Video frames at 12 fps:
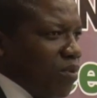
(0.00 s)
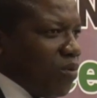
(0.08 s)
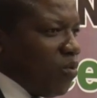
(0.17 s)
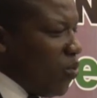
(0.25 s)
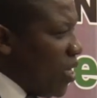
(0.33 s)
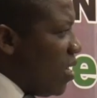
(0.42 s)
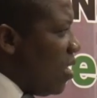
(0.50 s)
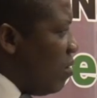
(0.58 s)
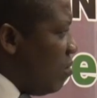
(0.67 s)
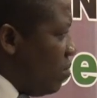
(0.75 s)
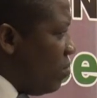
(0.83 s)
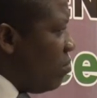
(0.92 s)
we
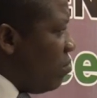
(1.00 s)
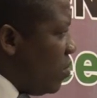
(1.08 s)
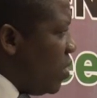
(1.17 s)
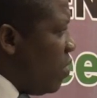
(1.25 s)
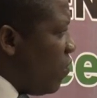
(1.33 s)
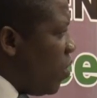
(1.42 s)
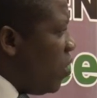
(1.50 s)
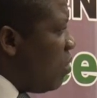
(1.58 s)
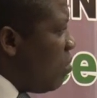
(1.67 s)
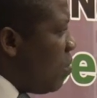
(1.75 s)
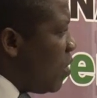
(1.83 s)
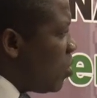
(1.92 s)
are the
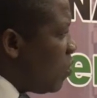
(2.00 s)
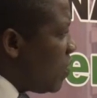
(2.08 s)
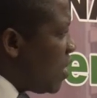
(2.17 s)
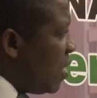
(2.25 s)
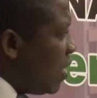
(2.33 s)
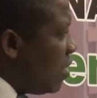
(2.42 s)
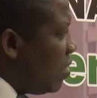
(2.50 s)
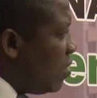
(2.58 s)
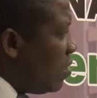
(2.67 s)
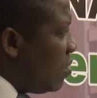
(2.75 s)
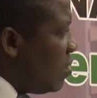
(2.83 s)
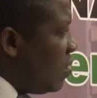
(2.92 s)
founding members of SADC,
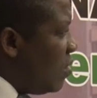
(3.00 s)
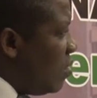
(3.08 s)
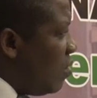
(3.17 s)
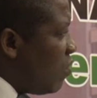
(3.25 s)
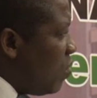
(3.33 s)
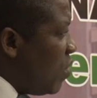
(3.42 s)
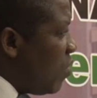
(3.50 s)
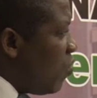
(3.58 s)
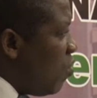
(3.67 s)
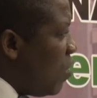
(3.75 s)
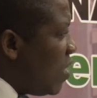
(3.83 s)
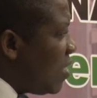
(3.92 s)
from the
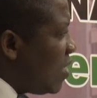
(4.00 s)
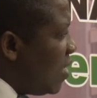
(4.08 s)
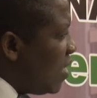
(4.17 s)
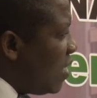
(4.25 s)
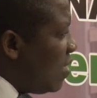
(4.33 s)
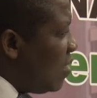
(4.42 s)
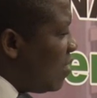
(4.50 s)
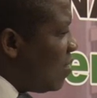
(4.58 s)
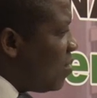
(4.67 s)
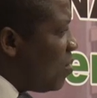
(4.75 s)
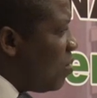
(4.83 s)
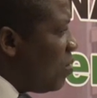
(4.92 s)
former SADC
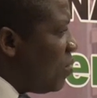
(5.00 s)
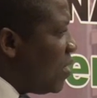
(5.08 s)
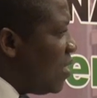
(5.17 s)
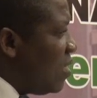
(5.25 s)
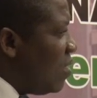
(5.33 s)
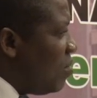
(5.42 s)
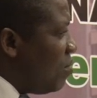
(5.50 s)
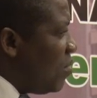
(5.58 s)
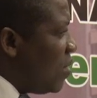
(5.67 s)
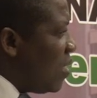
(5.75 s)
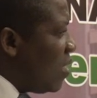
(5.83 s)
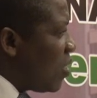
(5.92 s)
of the
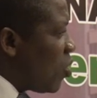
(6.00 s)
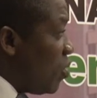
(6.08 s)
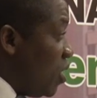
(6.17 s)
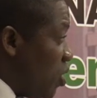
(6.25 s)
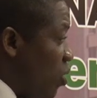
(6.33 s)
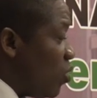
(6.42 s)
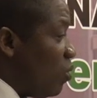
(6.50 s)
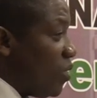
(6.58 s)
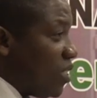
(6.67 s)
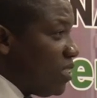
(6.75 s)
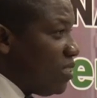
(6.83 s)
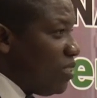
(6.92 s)
coordination
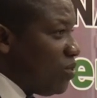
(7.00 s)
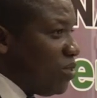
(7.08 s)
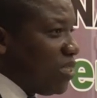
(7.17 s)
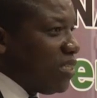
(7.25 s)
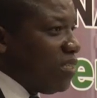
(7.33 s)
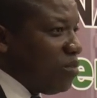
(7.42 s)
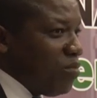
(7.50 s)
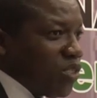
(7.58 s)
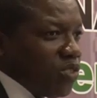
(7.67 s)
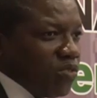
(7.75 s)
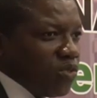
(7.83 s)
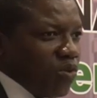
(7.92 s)
committee during
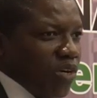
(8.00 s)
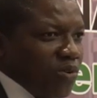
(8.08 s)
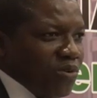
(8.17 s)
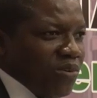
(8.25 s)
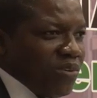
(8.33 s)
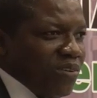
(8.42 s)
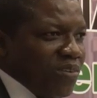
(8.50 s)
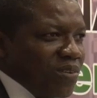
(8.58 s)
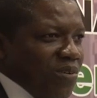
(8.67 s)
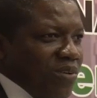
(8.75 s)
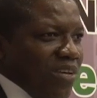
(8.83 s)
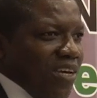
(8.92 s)
liberation struggle
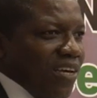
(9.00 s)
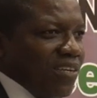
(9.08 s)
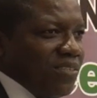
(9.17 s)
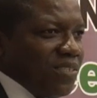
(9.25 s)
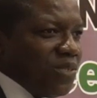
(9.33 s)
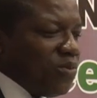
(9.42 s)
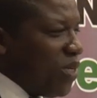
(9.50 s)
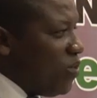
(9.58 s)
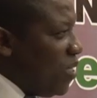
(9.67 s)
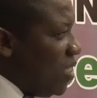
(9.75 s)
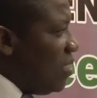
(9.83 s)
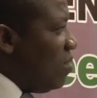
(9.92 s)
until when
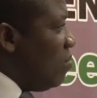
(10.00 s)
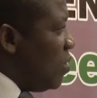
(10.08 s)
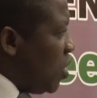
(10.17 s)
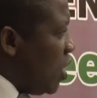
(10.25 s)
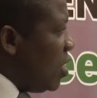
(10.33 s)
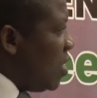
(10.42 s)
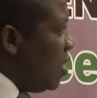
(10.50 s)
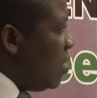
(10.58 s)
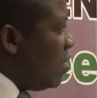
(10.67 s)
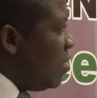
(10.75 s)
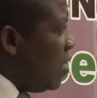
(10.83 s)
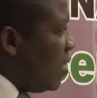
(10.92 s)
we changed
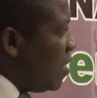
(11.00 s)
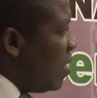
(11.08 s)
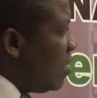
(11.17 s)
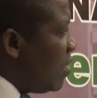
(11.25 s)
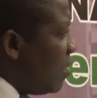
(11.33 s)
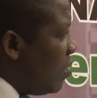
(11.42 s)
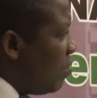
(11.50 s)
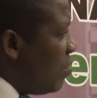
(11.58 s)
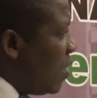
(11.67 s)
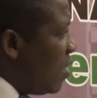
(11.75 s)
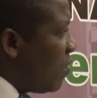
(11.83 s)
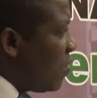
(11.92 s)
it in
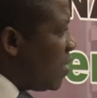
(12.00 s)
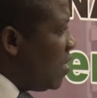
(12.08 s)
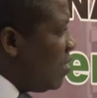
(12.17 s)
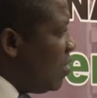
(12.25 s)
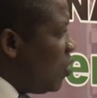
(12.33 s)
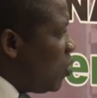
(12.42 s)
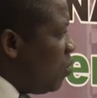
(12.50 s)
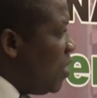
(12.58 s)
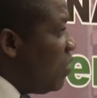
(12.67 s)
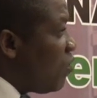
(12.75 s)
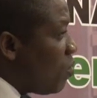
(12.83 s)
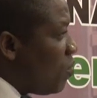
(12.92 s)
1993 to be
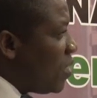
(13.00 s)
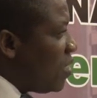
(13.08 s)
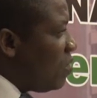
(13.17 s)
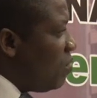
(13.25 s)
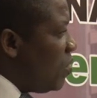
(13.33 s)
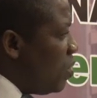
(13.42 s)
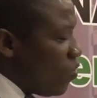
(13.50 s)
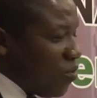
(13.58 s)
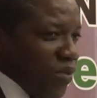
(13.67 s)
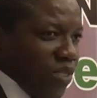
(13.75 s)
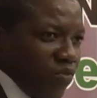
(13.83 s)
development